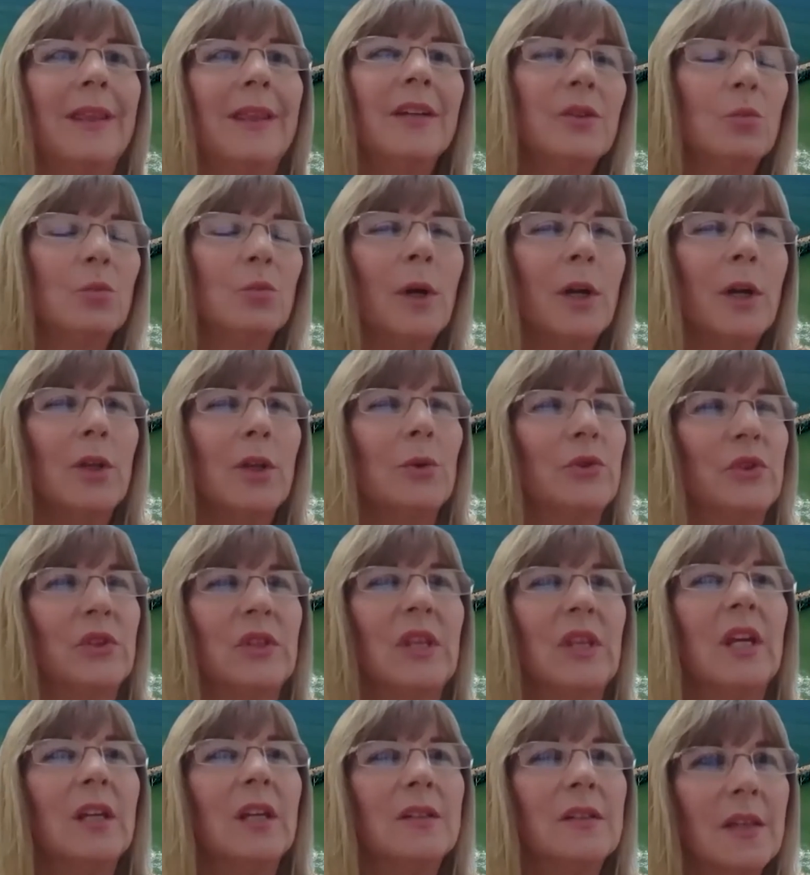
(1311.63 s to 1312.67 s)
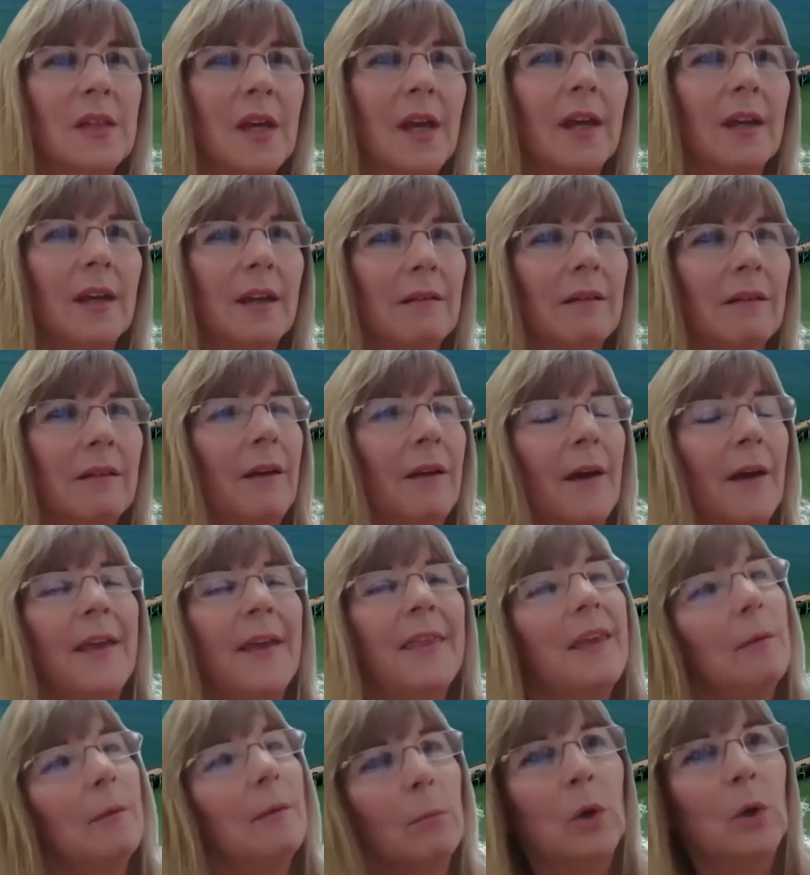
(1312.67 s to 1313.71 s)
That's one of those things that I
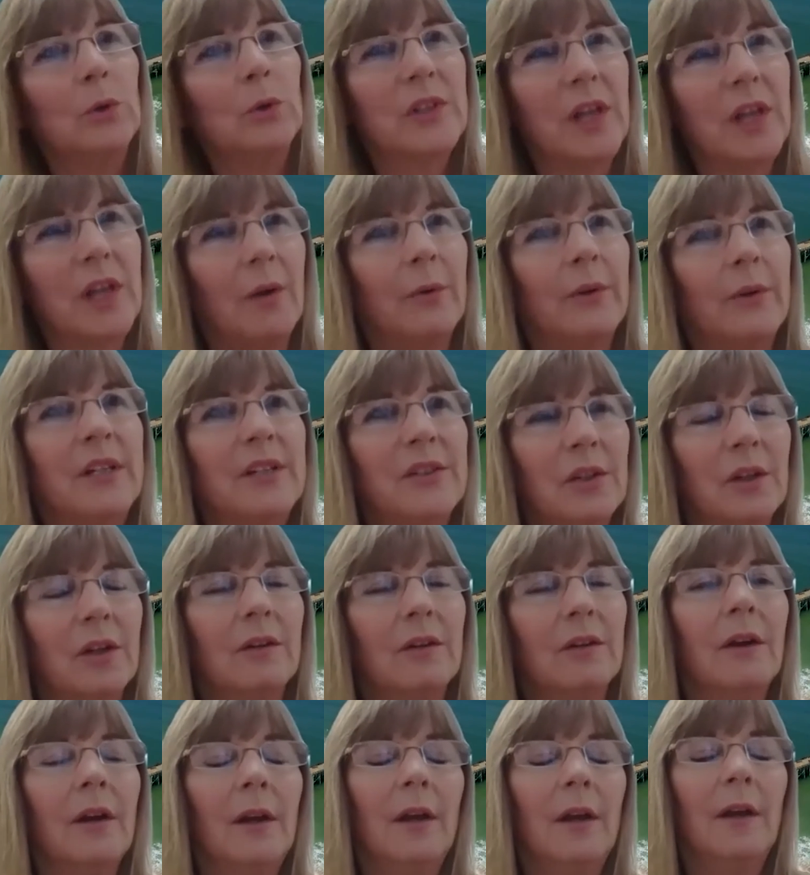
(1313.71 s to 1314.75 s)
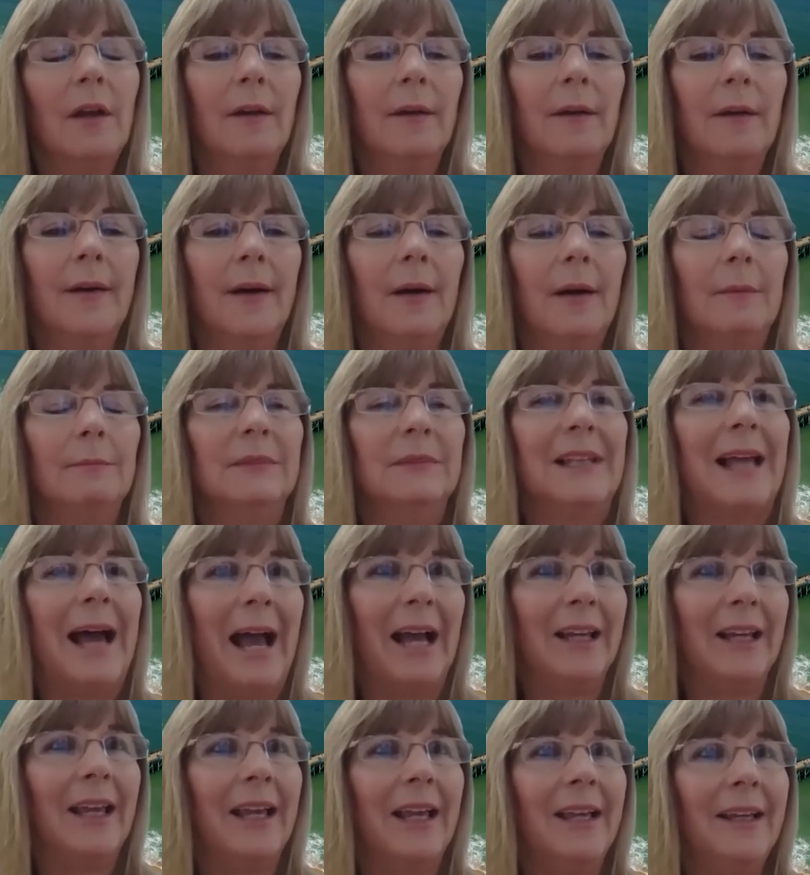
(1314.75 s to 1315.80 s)
think most counties are
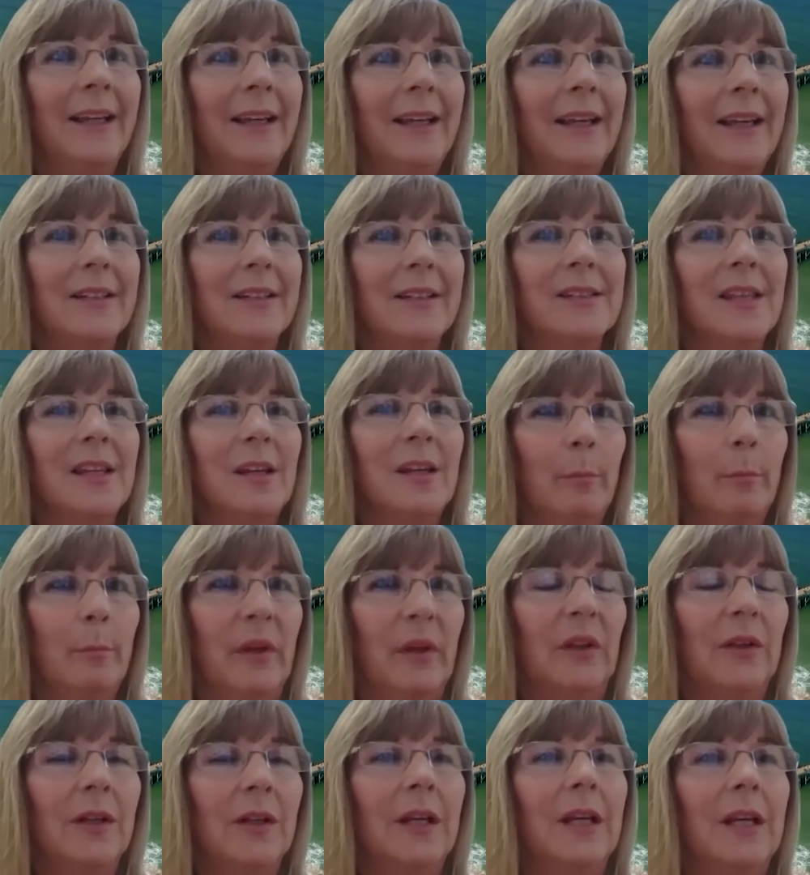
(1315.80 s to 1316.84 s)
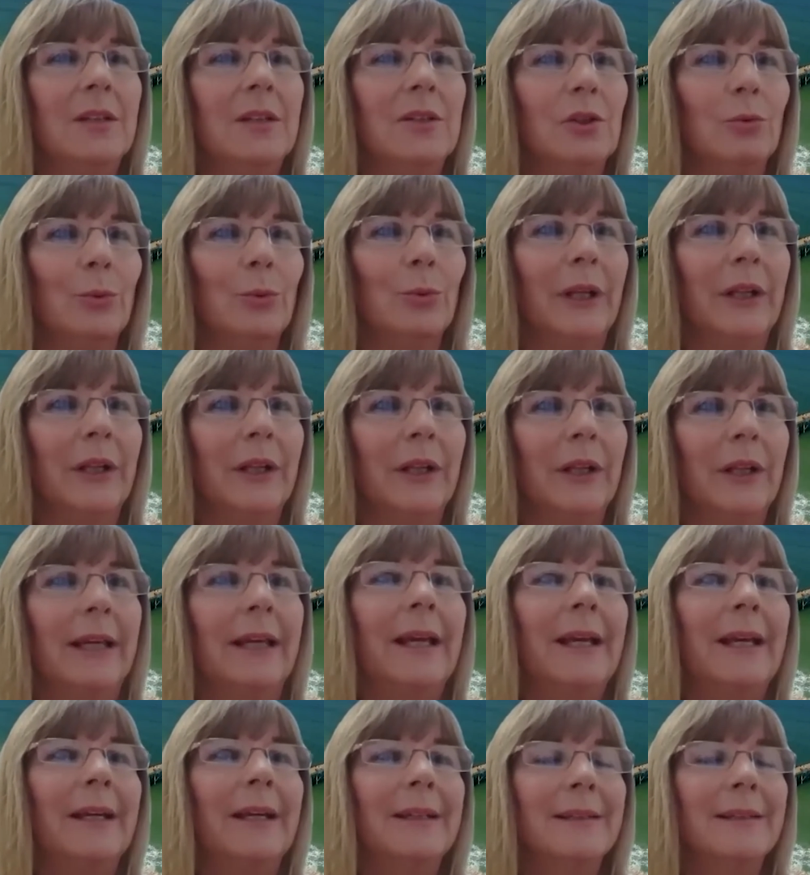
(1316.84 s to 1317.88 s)
lacking, is the ability to
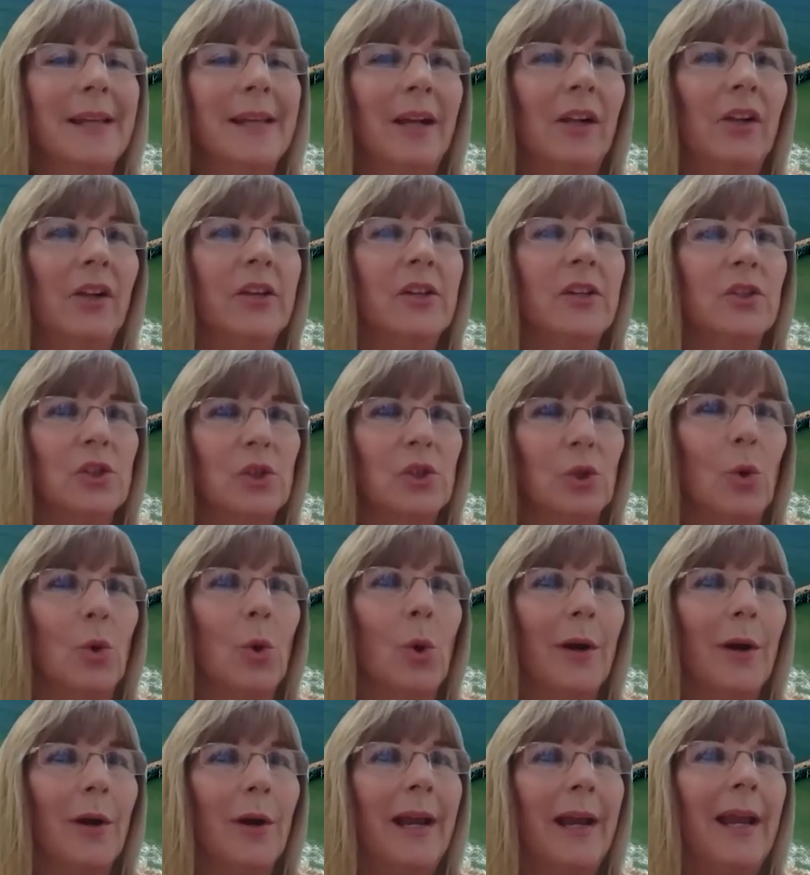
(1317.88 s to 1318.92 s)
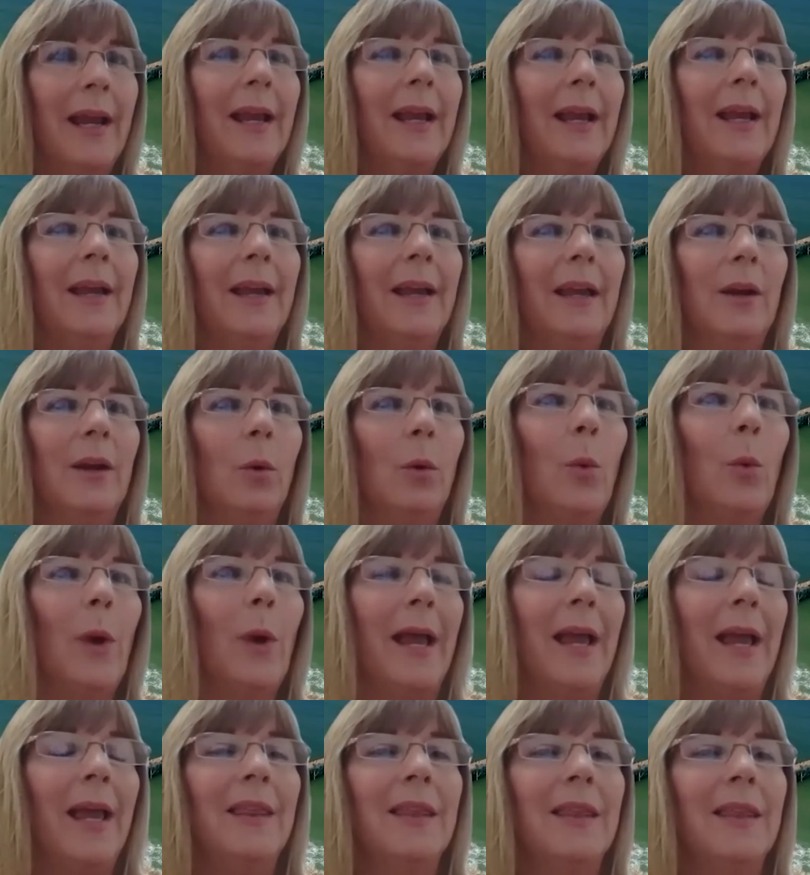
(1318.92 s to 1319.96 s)
really tell their story in a
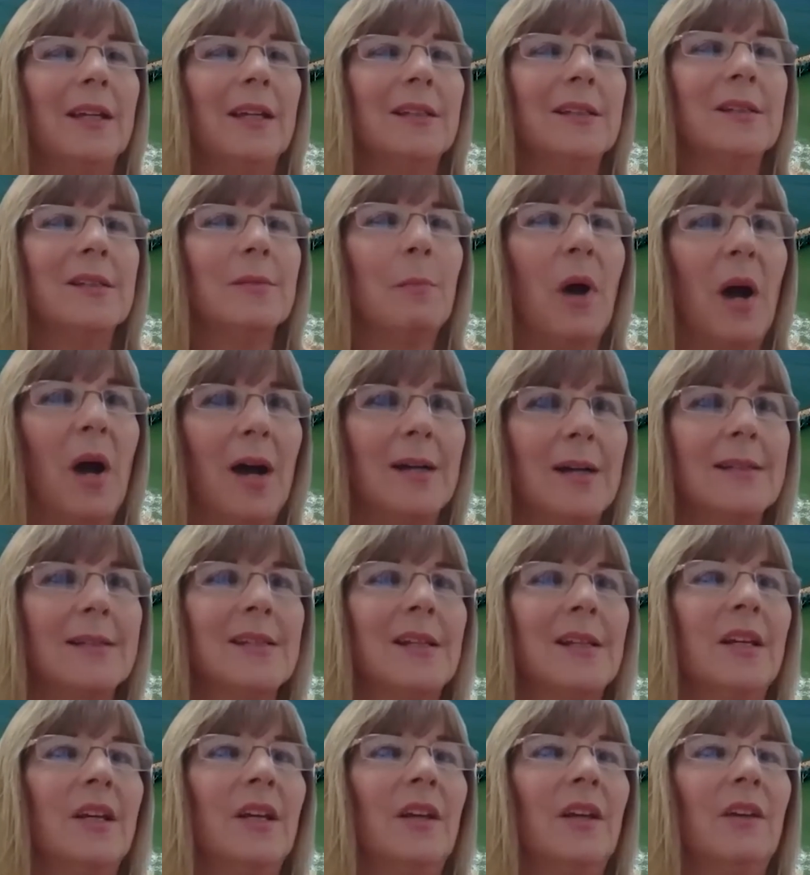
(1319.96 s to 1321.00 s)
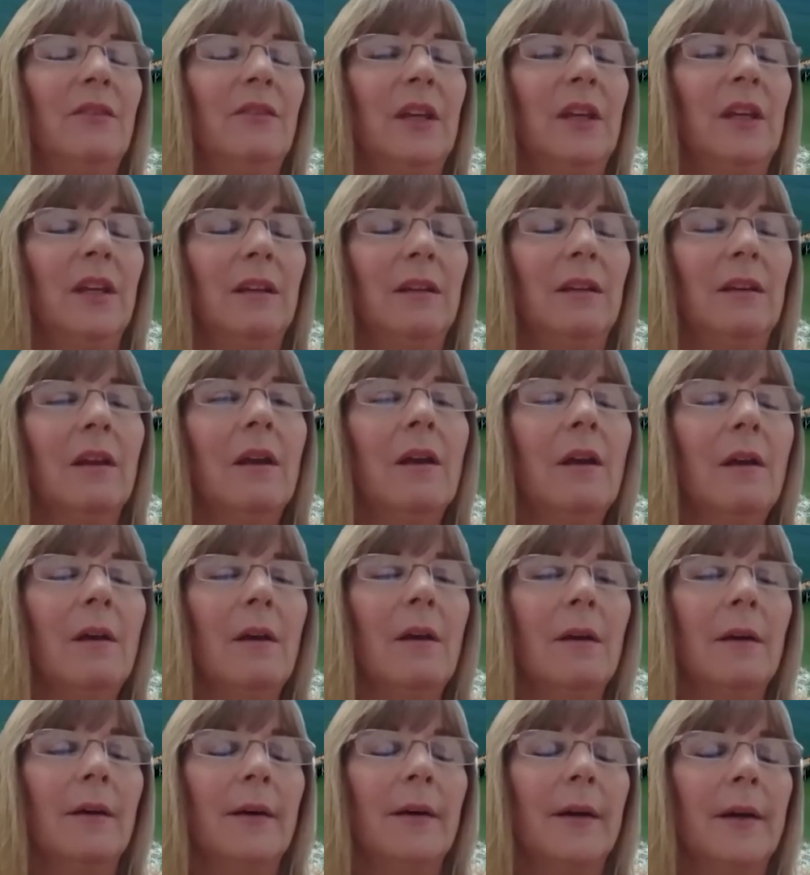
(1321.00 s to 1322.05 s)
way that's positive and
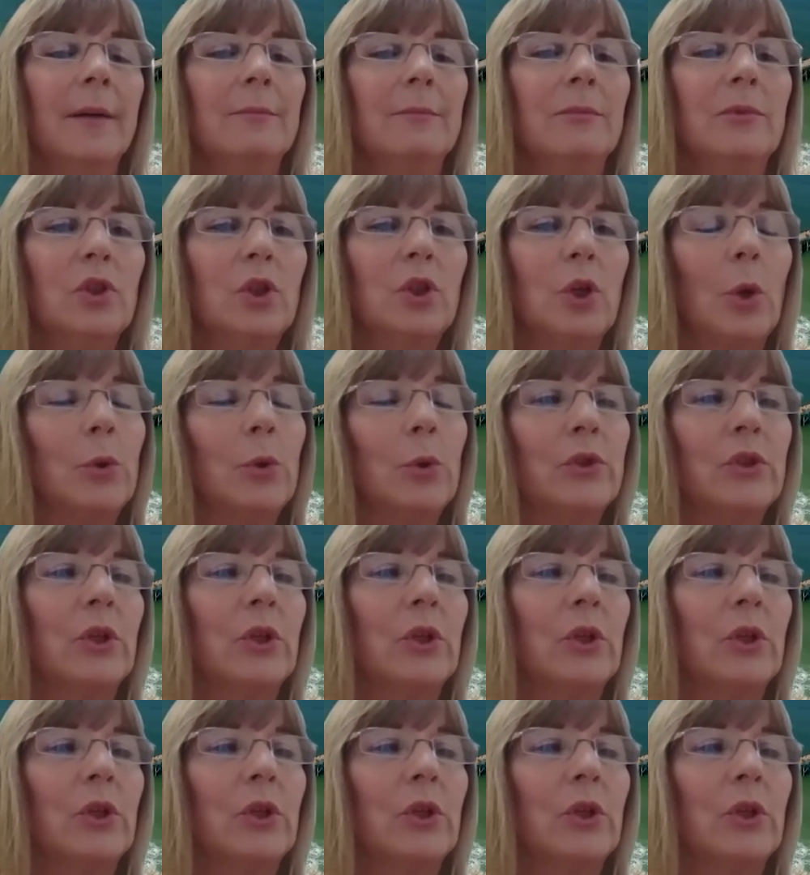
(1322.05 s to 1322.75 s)
shows